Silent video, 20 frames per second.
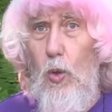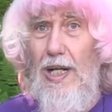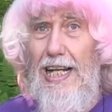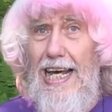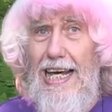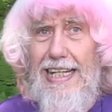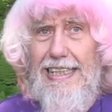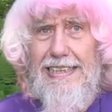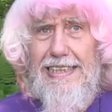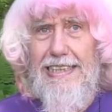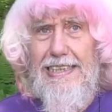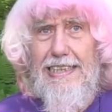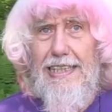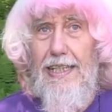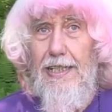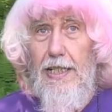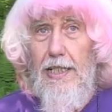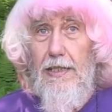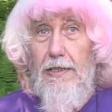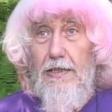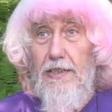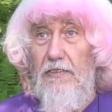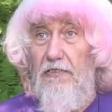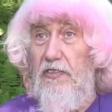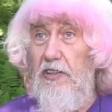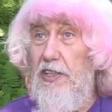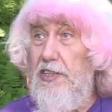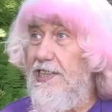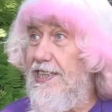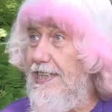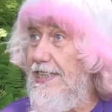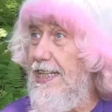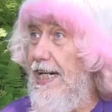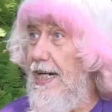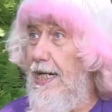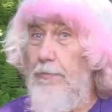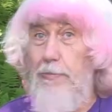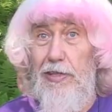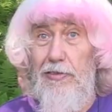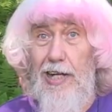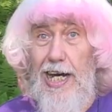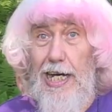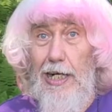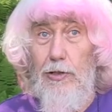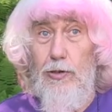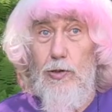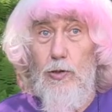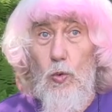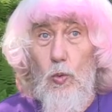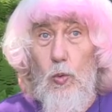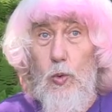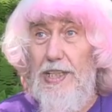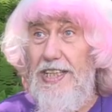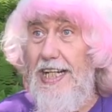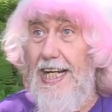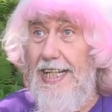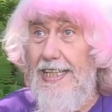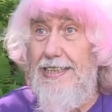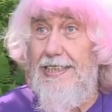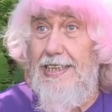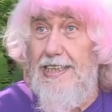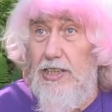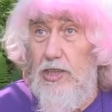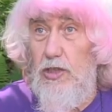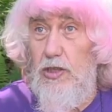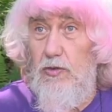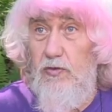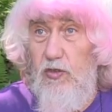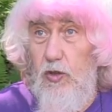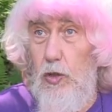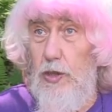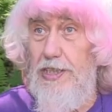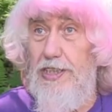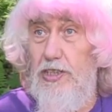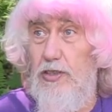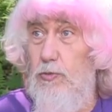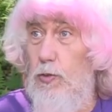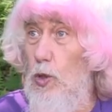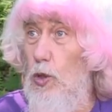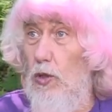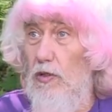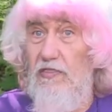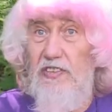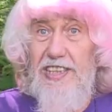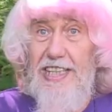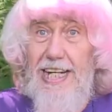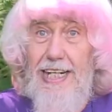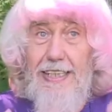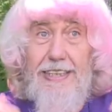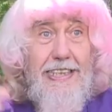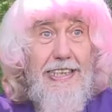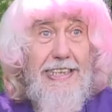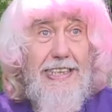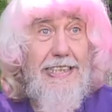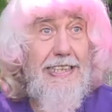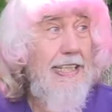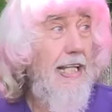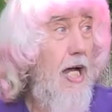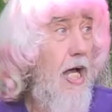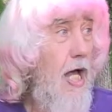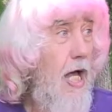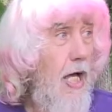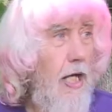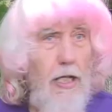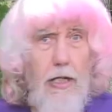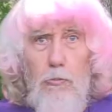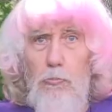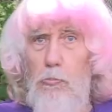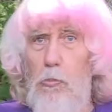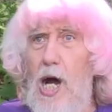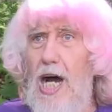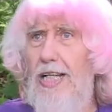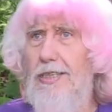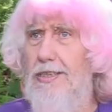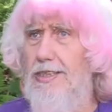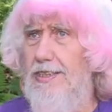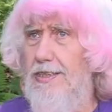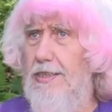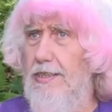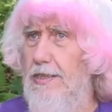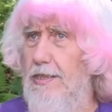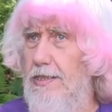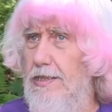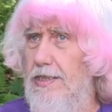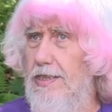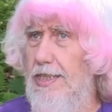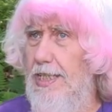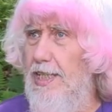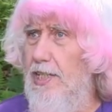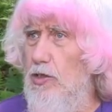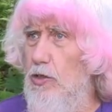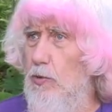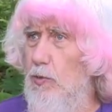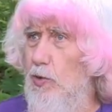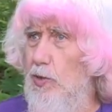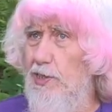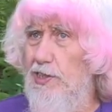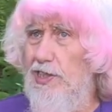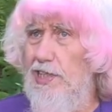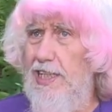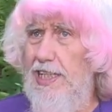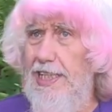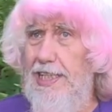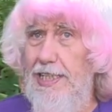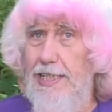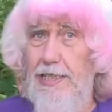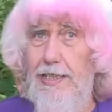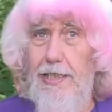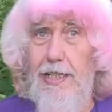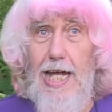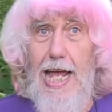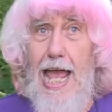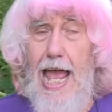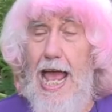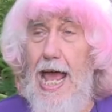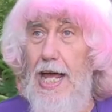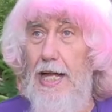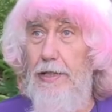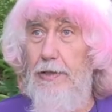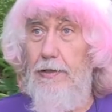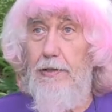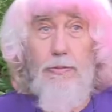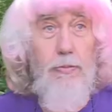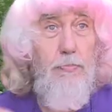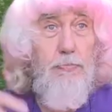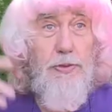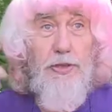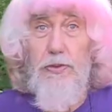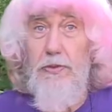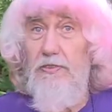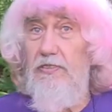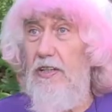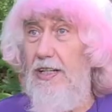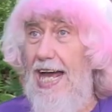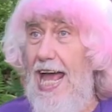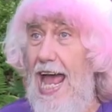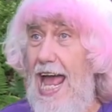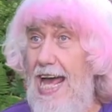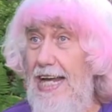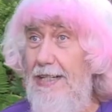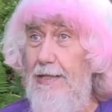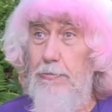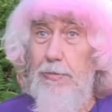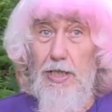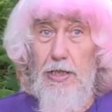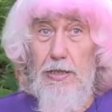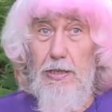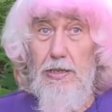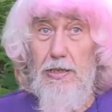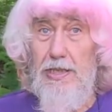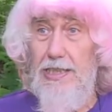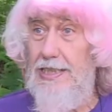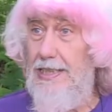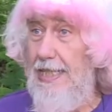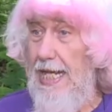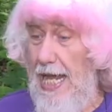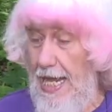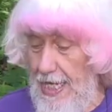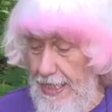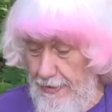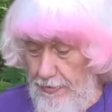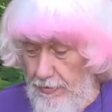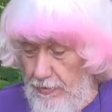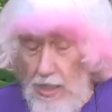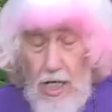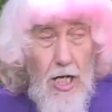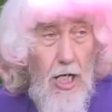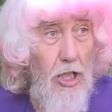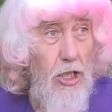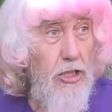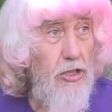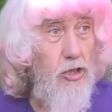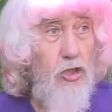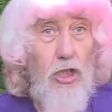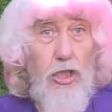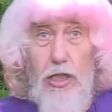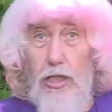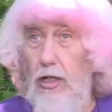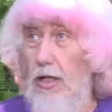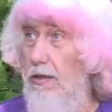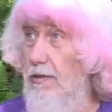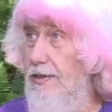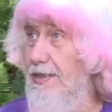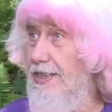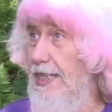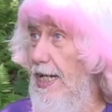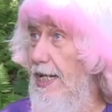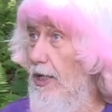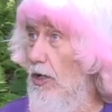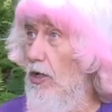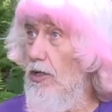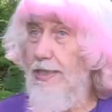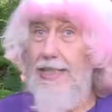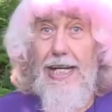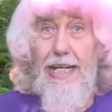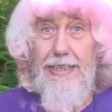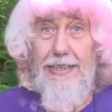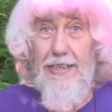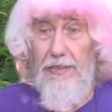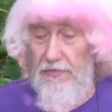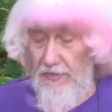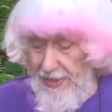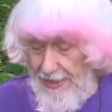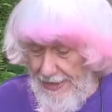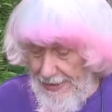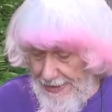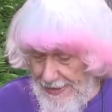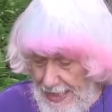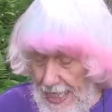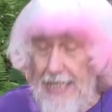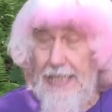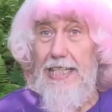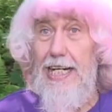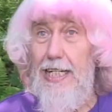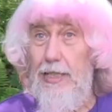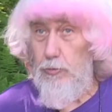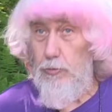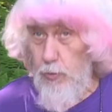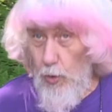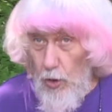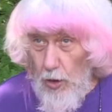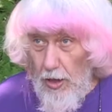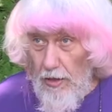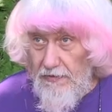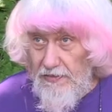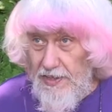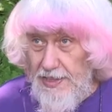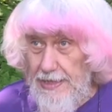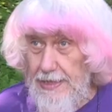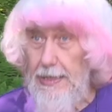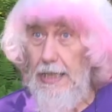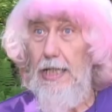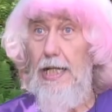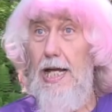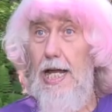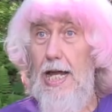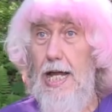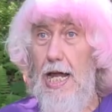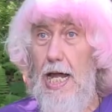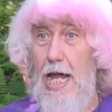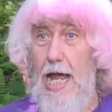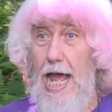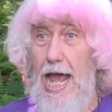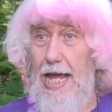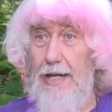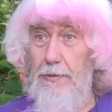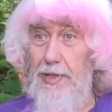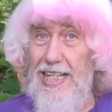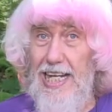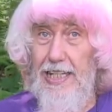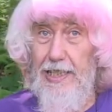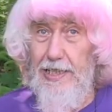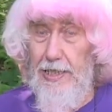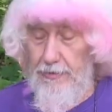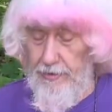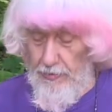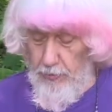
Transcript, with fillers: last, the first time around, we had this forest dwarf. There are these monsters in the woods here and beautiful animals and turtles and all kinds of things, and dwarfs. And we had a